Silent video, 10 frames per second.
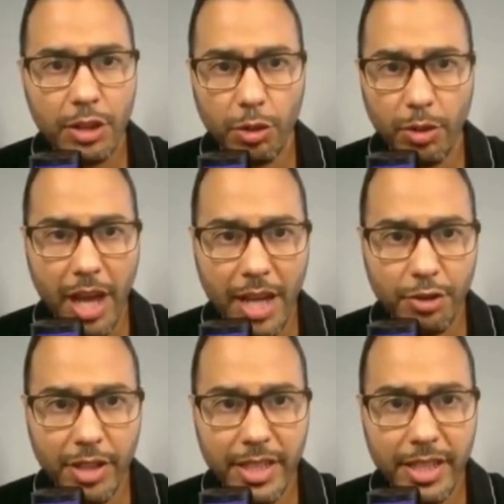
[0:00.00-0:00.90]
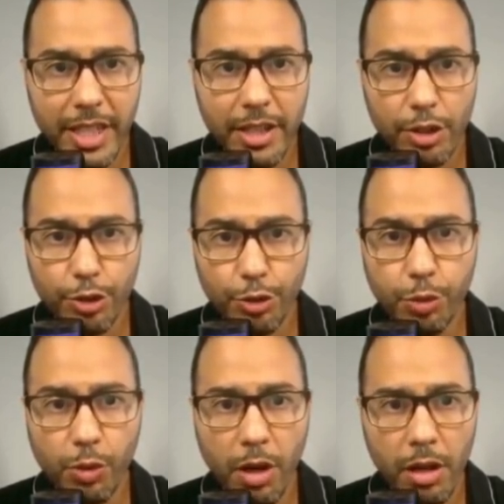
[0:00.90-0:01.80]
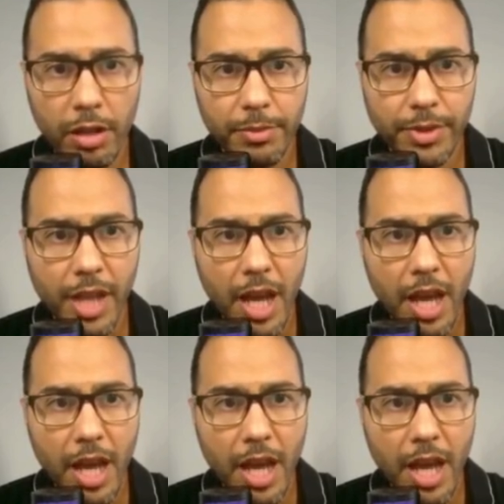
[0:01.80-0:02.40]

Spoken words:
So as you can see, there's two columns: